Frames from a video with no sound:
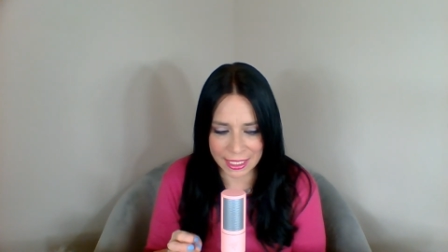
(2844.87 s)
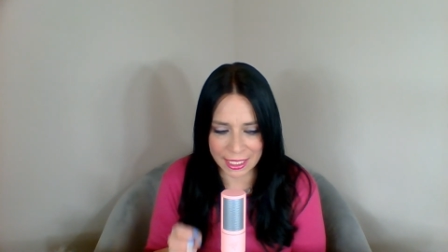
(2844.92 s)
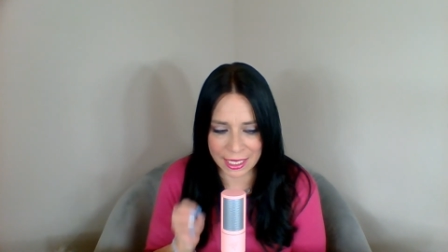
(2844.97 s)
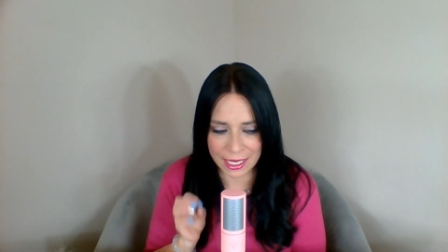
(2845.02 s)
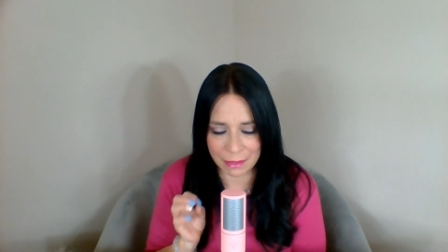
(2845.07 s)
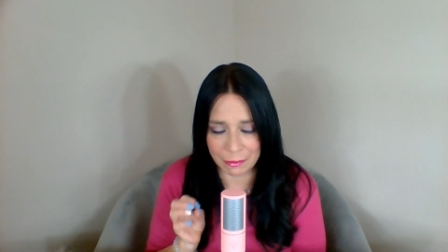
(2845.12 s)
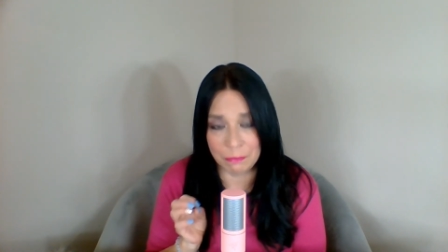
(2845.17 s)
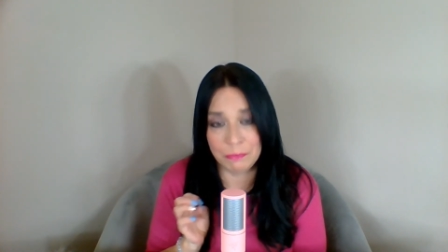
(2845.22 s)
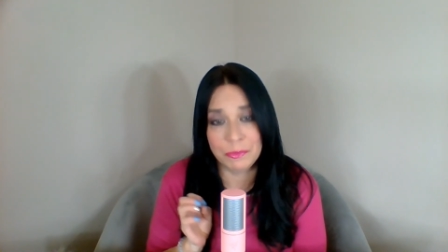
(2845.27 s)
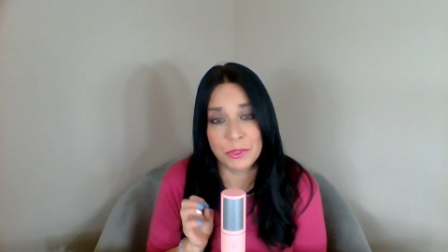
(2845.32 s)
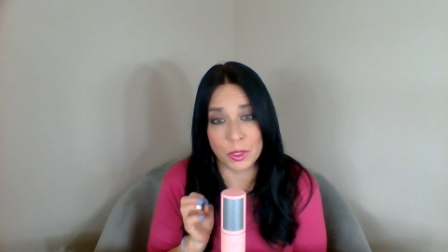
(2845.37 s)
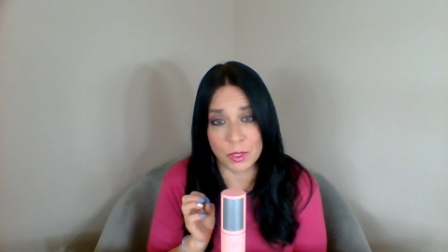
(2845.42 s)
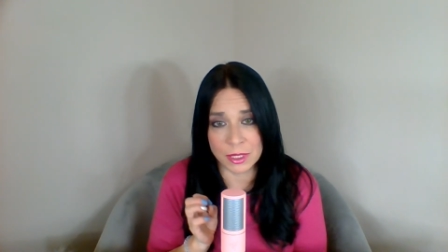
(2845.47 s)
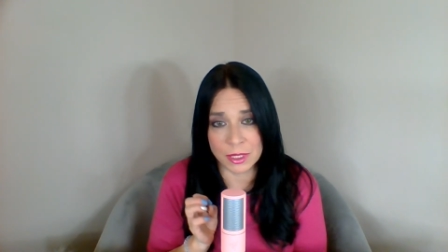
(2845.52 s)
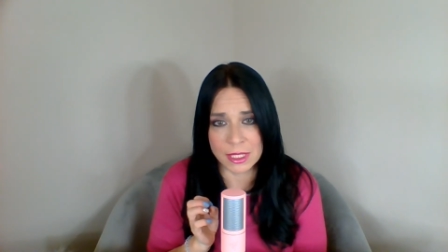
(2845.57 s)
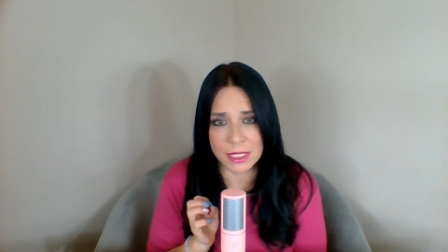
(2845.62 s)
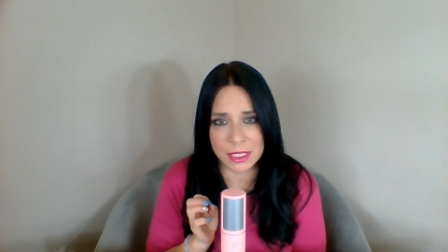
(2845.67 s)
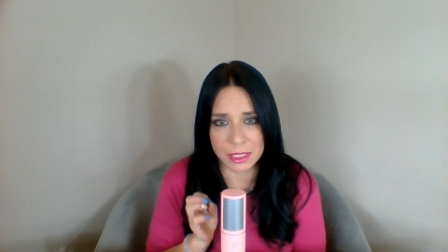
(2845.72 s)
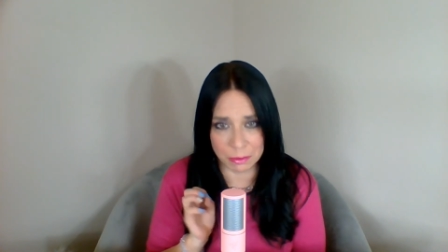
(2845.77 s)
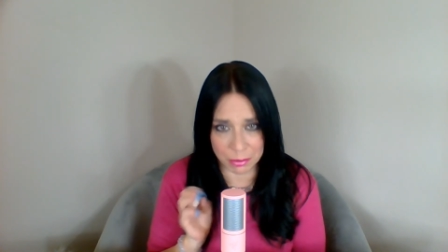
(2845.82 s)
and I'm
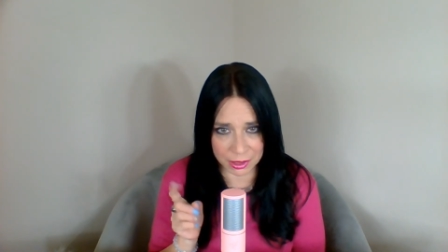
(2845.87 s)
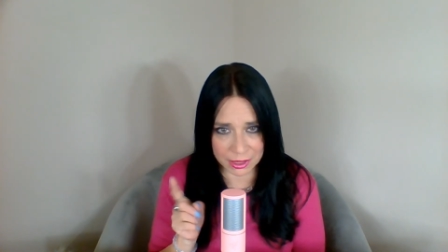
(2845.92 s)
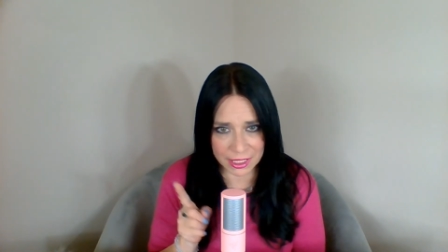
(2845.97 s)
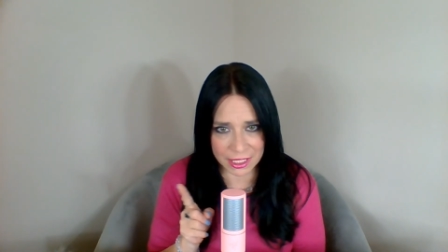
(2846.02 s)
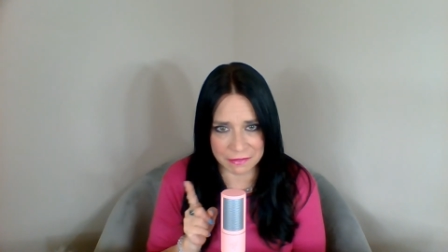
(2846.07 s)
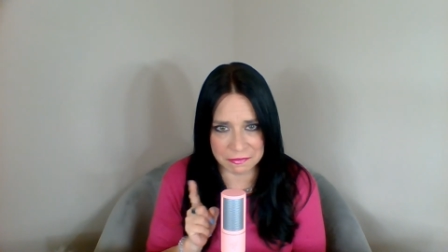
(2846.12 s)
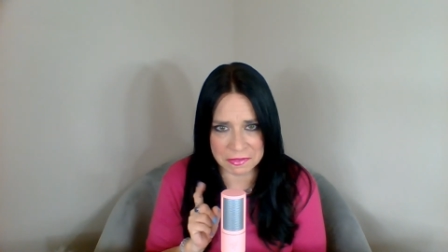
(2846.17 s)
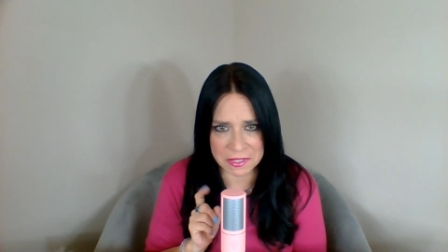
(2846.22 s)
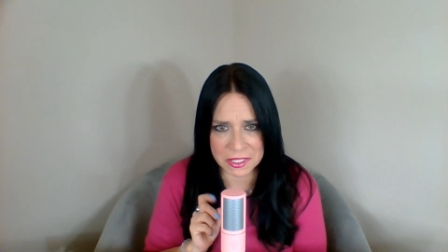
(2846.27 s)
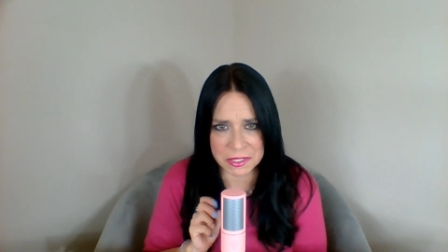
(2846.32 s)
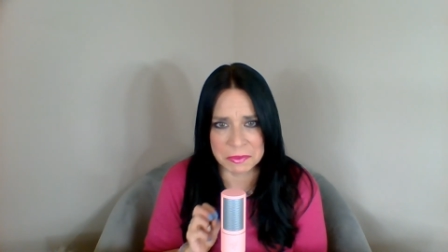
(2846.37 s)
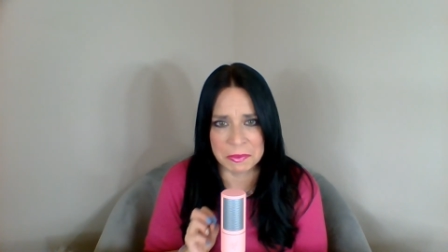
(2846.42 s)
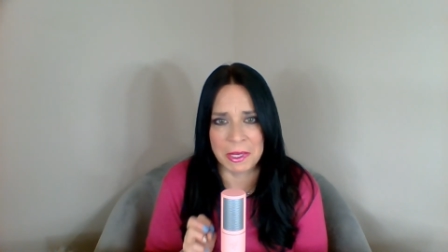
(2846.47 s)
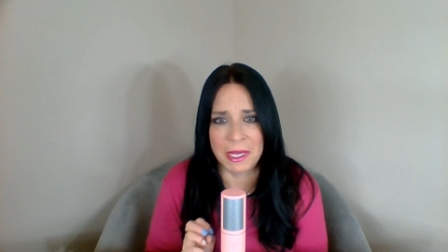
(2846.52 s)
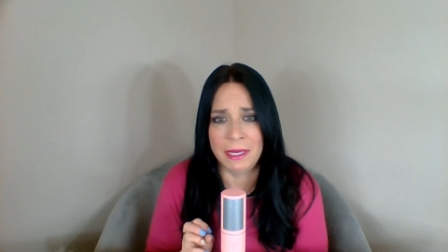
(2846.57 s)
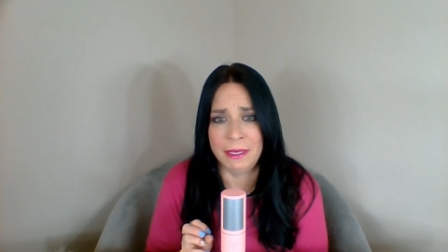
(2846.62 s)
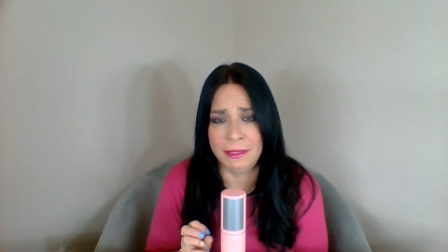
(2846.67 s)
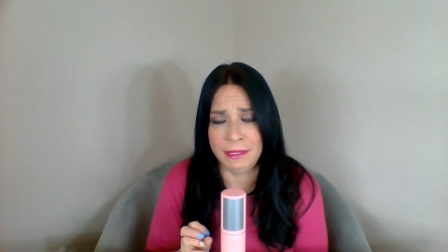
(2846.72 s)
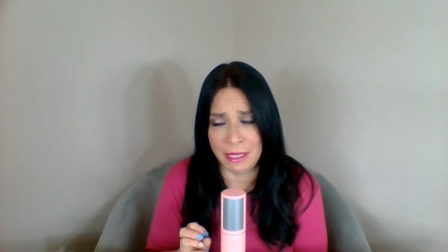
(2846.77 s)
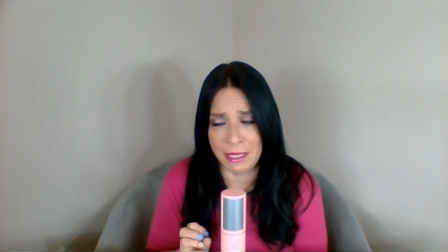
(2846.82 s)
choosing to believe this
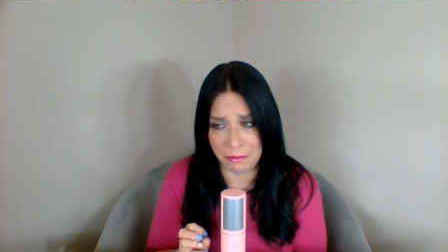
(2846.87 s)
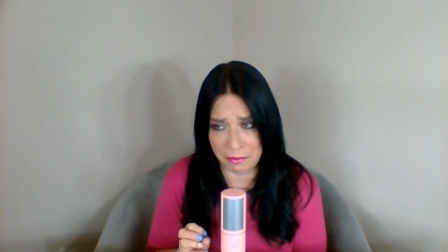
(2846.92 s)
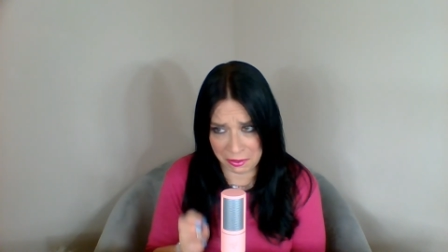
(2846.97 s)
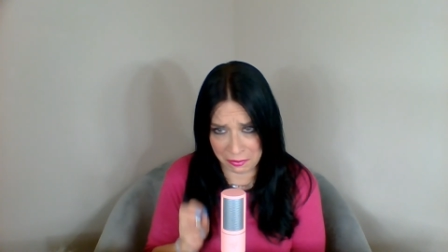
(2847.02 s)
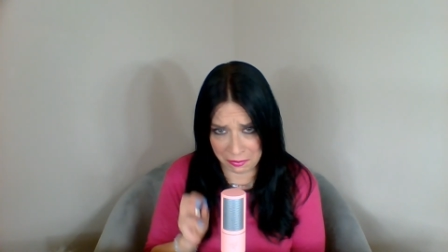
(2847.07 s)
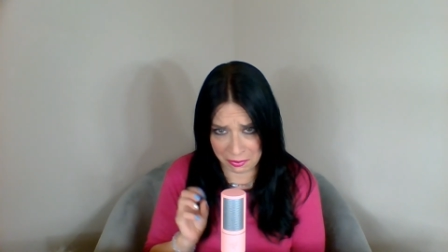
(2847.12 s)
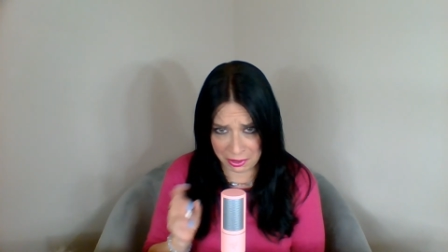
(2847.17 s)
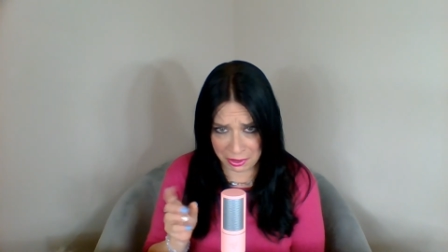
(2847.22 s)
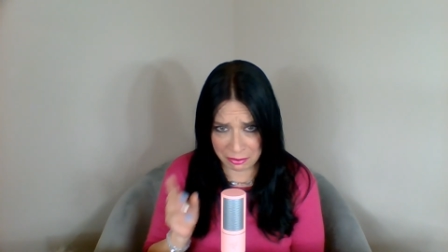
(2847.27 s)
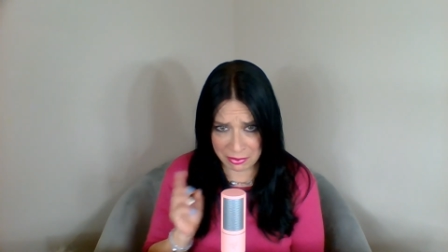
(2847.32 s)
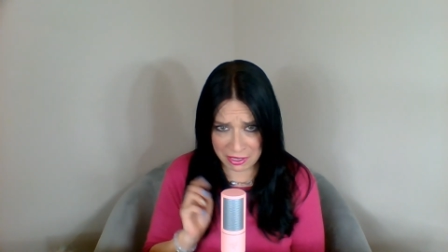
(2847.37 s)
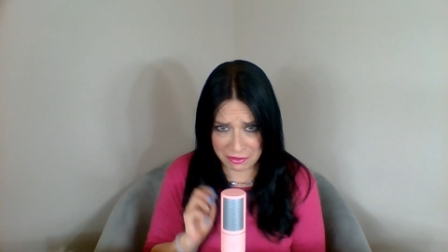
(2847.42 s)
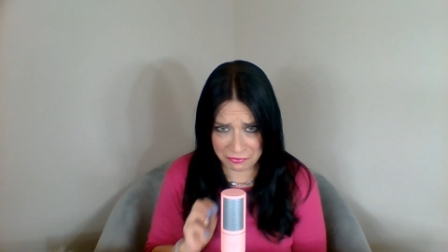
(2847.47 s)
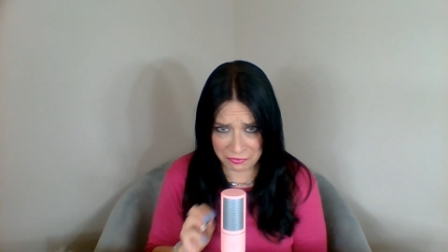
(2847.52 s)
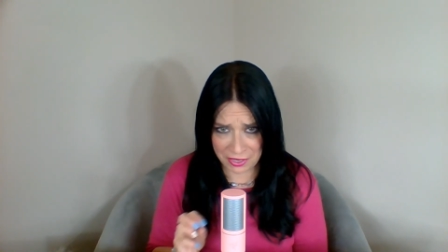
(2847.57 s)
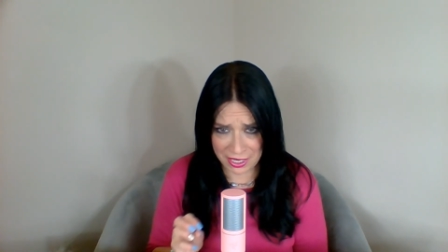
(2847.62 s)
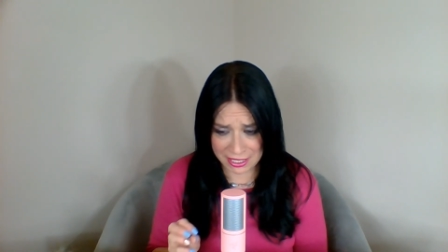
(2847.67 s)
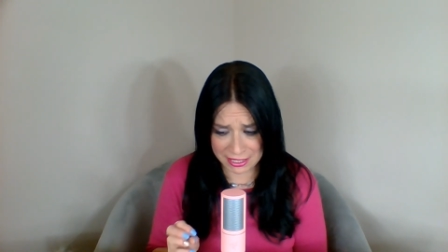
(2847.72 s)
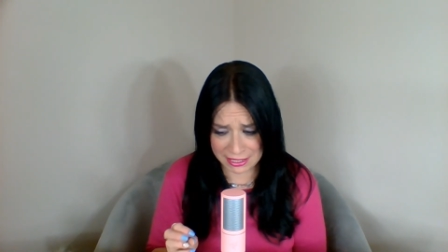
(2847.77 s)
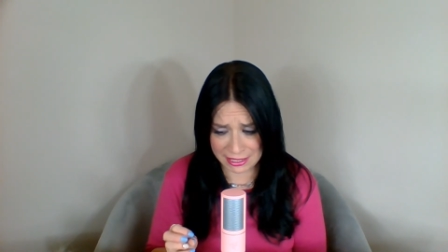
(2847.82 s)
one, that we will be
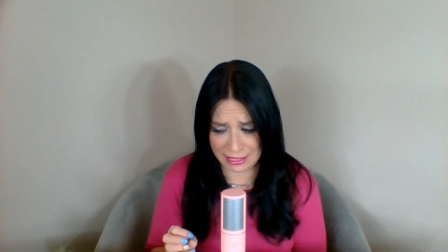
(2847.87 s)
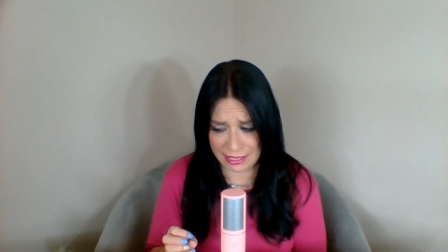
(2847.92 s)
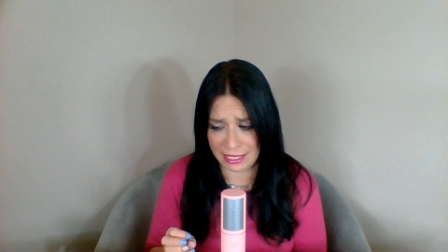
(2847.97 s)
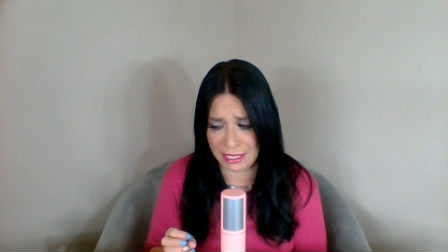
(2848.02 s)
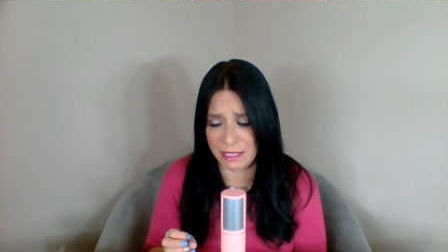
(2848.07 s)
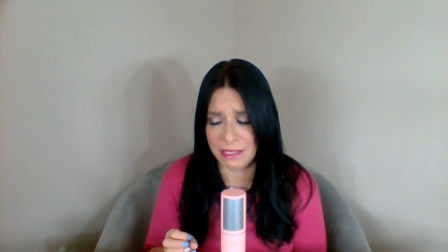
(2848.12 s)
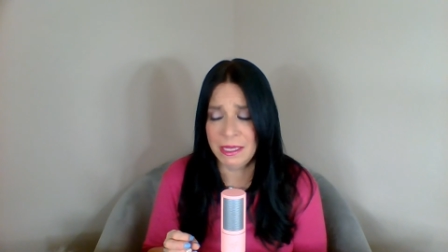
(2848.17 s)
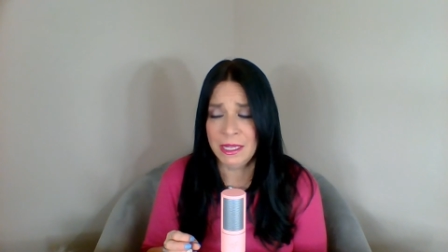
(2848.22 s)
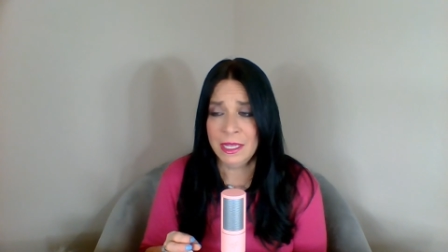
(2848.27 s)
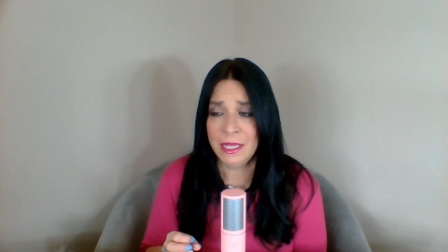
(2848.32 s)
friends again.